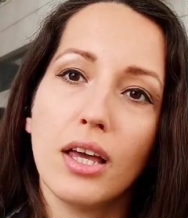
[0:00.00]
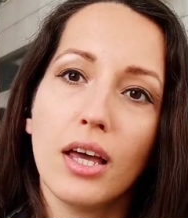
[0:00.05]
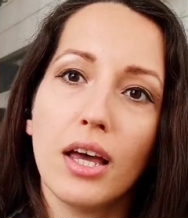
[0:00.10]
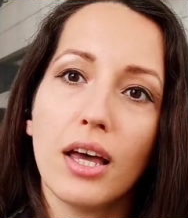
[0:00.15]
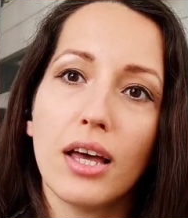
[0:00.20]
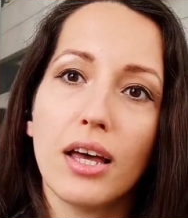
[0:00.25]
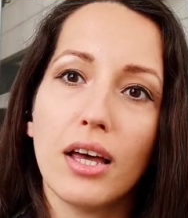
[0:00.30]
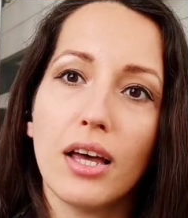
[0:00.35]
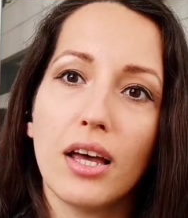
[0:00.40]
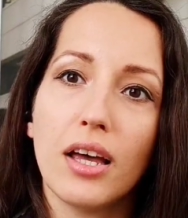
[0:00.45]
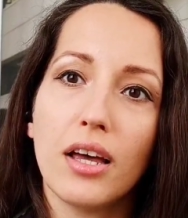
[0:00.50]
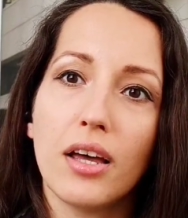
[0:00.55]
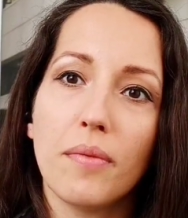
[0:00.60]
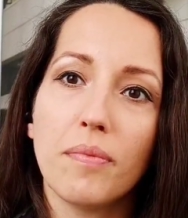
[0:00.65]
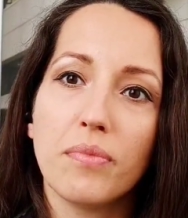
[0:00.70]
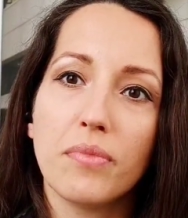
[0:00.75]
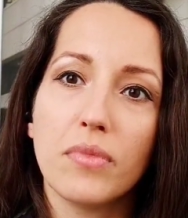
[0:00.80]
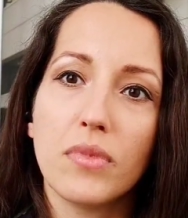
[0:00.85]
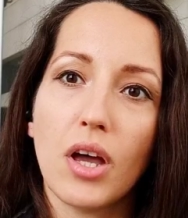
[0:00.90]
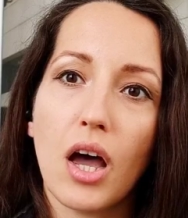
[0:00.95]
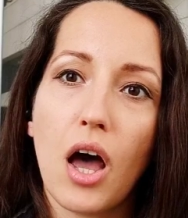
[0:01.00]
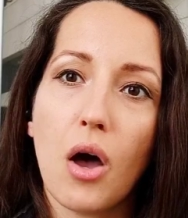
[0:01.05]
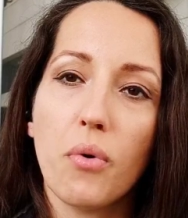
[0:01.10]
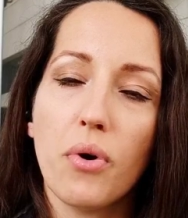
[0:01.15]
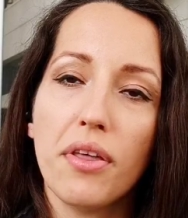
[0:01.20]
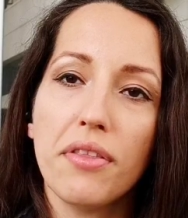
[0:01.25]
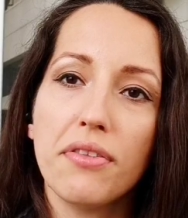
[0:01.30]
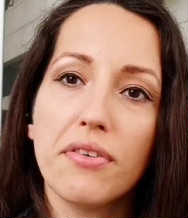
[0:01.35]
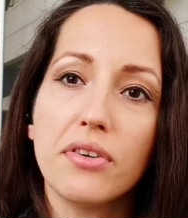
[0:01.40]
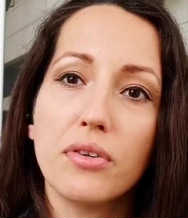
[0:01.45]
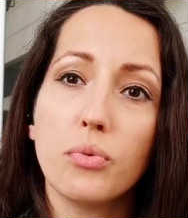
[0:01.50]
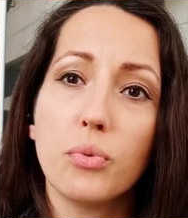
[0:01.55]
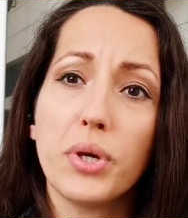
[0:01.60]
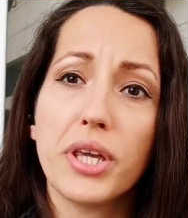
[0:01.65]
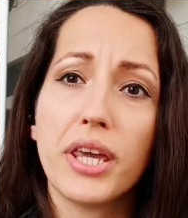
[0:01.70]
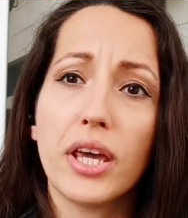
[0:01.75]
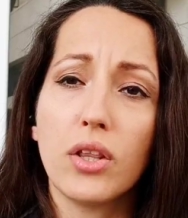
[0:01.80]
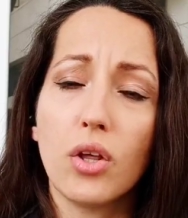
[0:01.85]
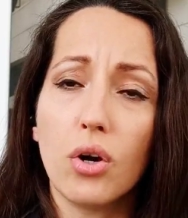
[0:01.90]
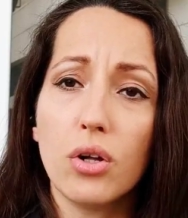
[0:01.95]
However, we
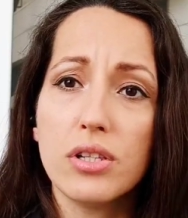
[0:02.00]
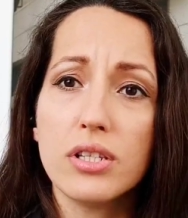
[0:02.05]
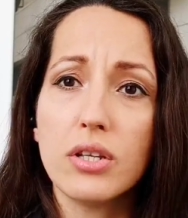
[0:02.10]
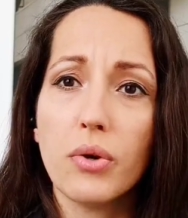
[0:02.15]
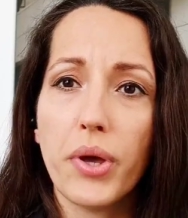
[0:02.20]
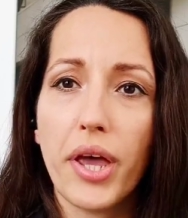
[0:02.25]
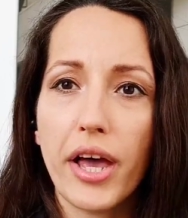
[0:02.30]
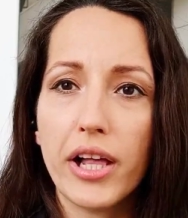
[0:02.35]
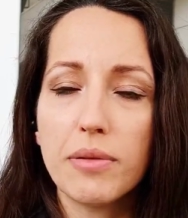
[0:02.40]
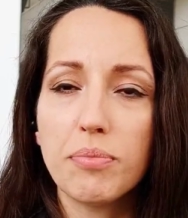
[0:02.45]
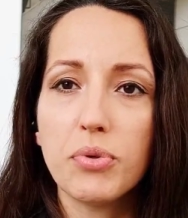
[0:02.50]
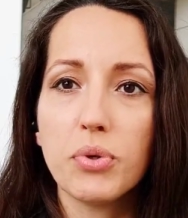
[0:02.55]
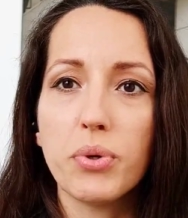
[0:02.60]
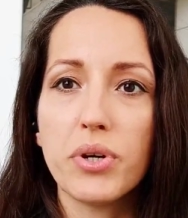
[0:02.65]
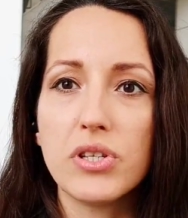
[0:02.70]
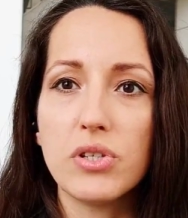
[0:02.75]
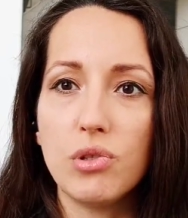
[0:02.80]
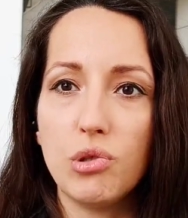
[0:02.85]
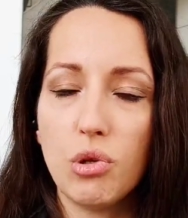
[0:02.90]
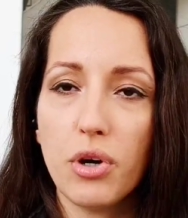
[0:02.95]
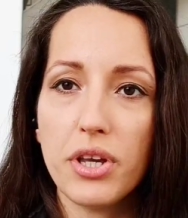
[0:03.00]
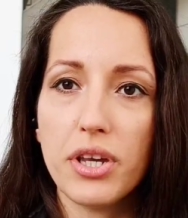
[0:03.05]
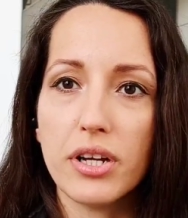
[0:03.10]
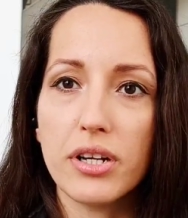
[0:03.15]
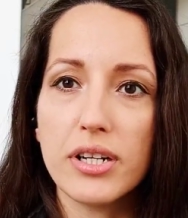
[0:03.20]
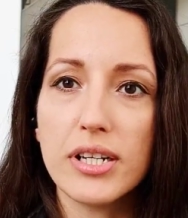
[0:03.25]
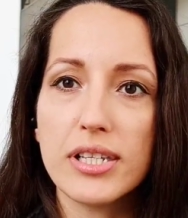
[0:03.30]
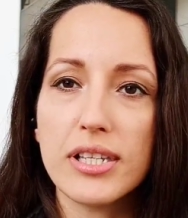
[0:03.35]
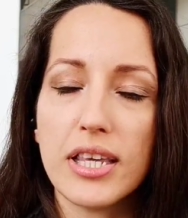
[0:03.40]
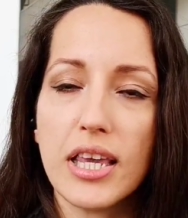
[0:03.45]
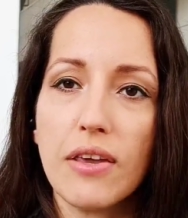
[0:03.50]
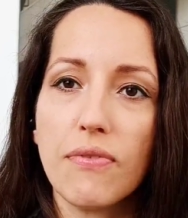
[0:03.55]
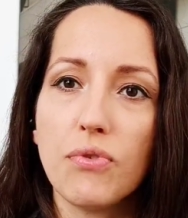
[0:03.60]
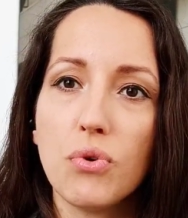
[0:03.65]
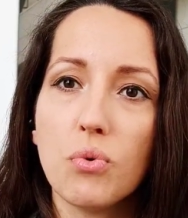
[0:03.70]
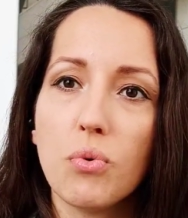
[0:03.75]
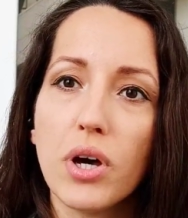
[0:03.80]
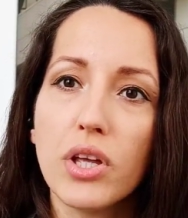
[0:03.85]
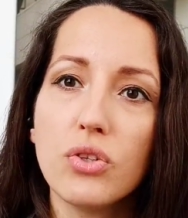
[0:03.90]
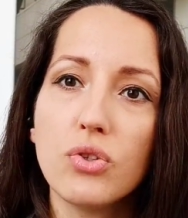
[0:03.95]
can also help you as lawyers if you
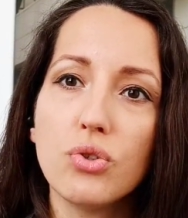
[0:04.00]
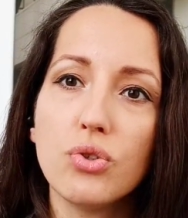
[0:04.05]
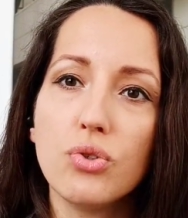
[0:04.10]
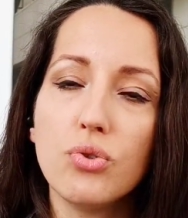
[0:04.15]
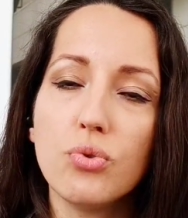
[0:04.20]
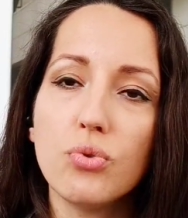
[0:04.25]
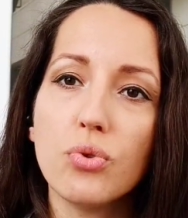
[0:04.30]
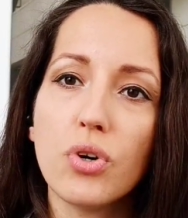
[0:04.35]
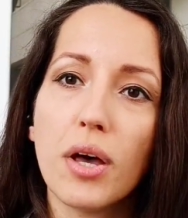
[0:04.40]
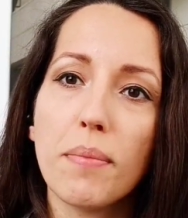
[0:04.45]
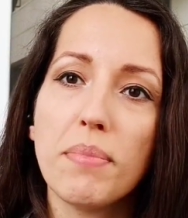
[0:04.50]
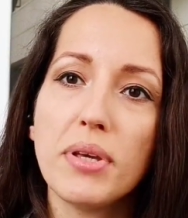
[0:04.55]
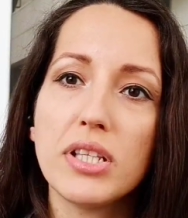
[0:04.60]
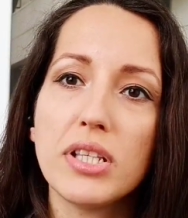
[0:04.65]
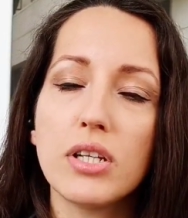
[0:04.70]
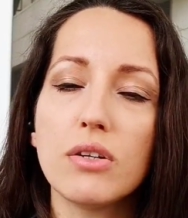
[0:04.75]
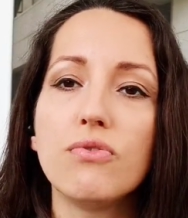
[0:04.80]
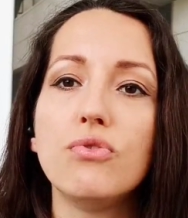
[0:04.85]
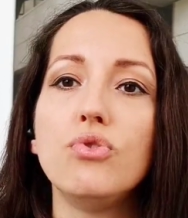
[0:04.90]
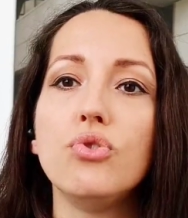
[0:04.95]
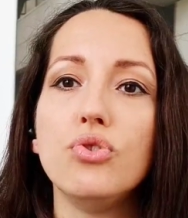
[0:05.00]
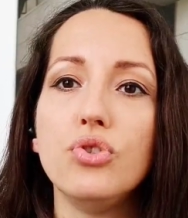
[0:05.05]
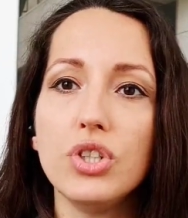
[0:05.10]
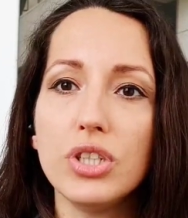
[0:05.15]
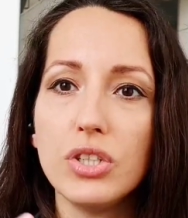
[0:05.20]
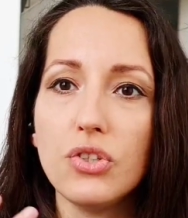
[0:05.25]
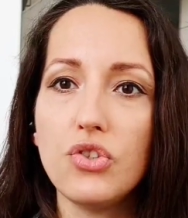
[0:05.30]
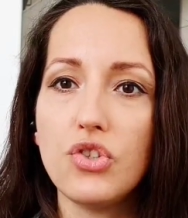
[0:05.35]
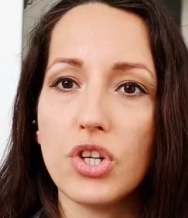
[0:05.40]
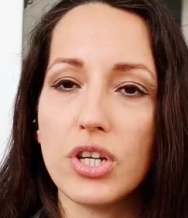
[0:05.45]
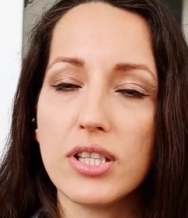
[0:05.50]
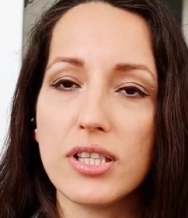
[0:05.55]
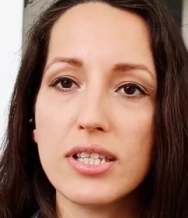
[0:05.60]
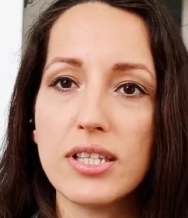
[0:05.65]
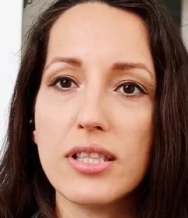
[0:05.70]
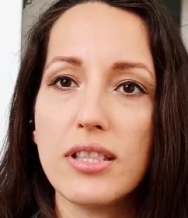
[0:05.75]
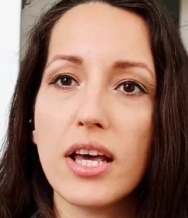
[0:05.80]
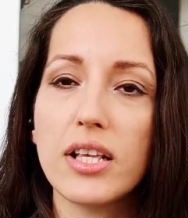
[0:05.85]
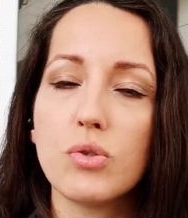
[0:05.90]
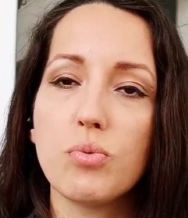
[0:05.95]
want to do a bit of due diligence,
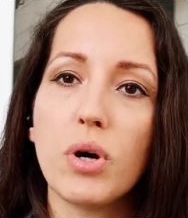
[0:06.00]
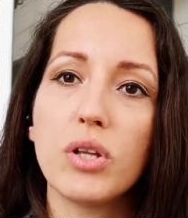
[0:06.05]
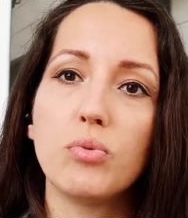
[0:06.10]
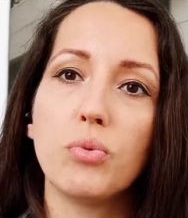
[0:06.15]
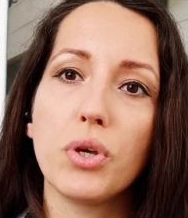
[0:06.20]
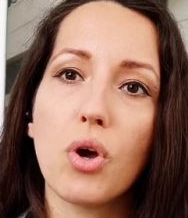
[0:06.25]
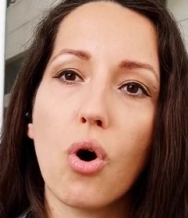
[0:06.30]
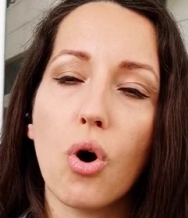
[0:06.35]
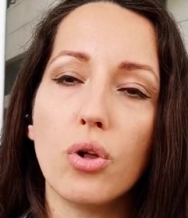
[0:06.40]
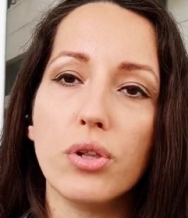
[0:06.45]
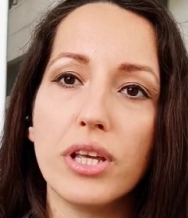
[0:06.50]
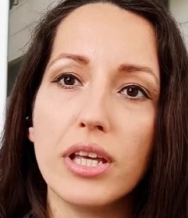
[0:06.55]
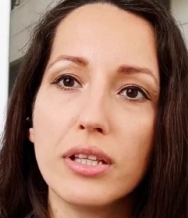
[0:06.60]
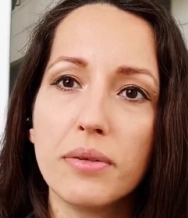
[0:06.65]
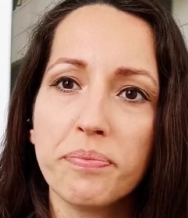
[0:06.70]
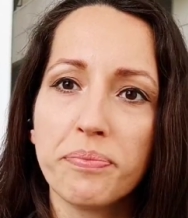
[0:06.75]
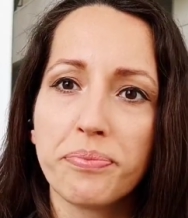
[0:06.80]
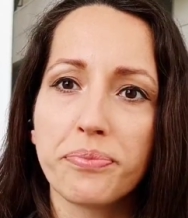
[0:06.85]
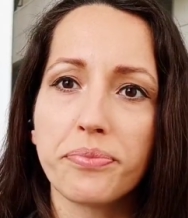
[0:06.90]
that's what we call it,